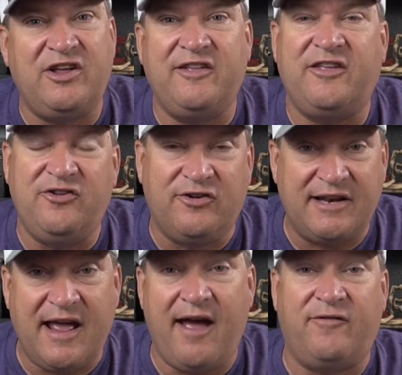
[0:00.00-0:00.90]
thing that you
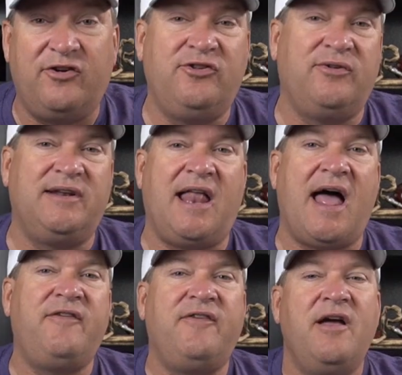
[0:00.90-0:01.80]
could ever do in
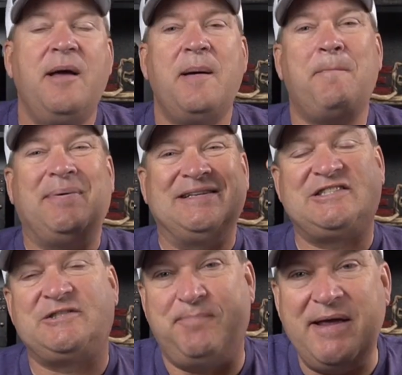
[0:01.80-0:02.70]
life. But
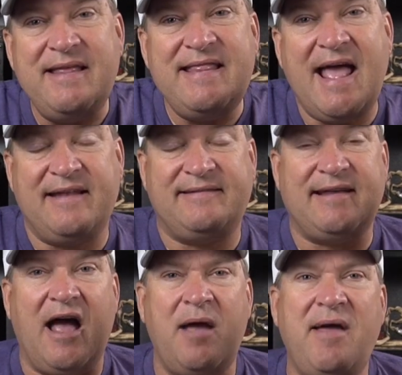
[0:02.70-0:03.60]
spend that
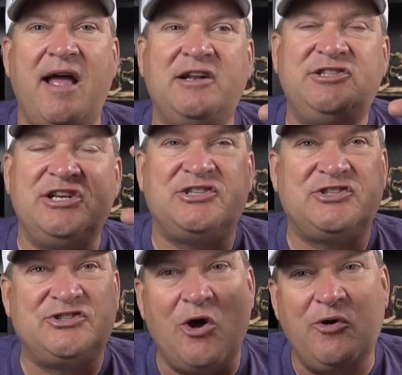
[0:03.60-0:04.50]
time and
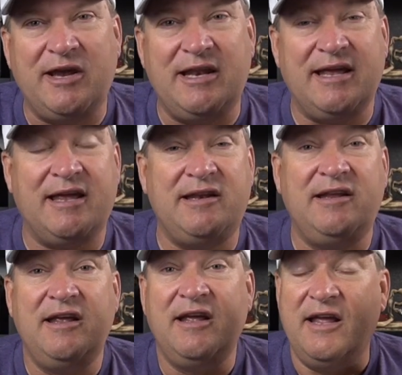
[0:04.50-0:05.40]
just soak it
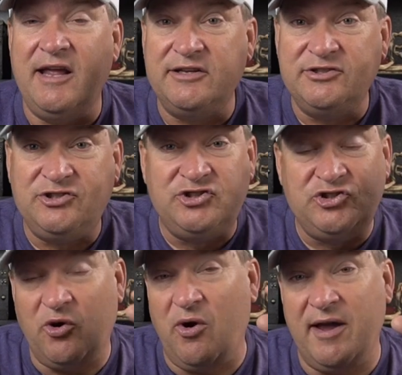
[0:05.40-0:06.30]
in,
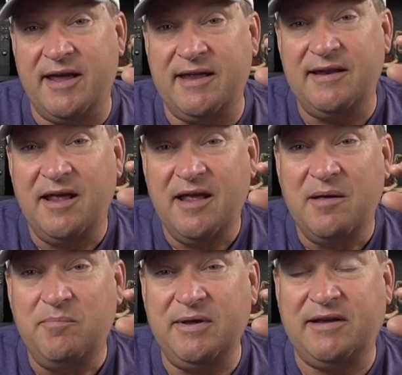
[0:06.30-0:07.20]
enjoy it,
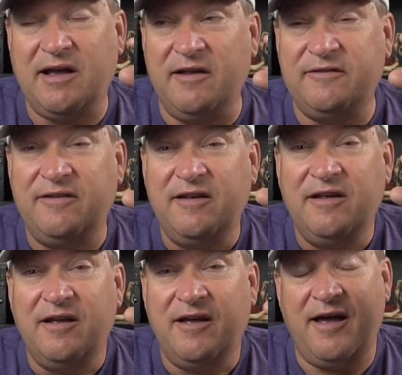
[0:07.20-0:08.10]
because
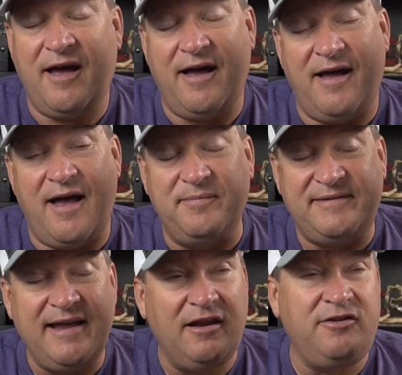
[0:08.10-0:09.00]
I'm
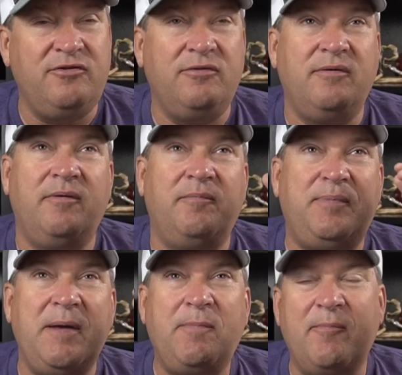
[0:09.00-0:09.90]
telling you,
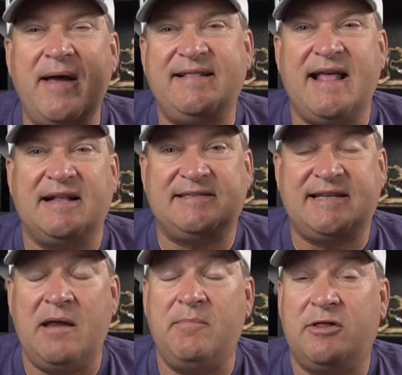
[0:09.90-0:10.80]
people make that
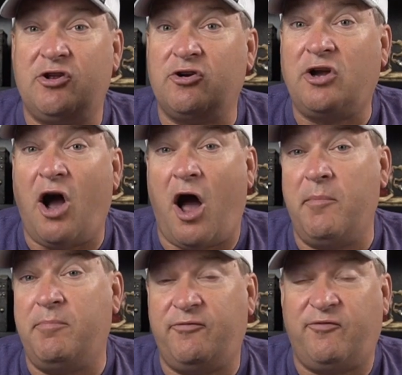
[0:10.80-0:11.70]
statement, they're
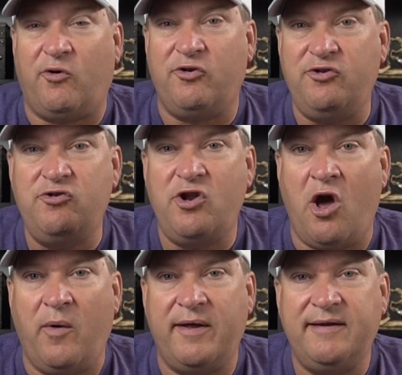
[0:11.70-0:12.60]
gone before you
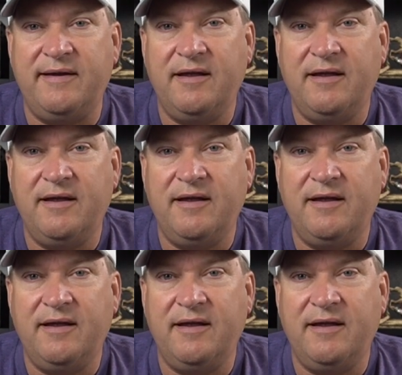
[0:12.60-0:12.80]
know it.